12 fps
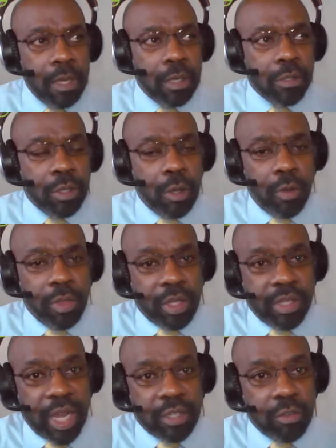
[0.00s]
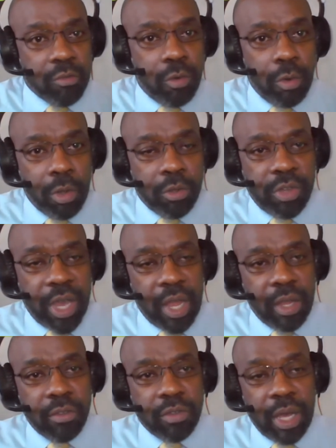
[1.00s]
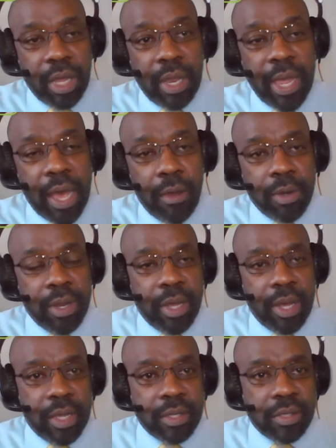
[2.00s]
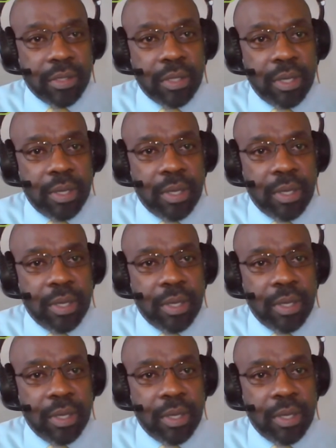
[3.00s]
mm-hmm. so the texas rural challenge allowed us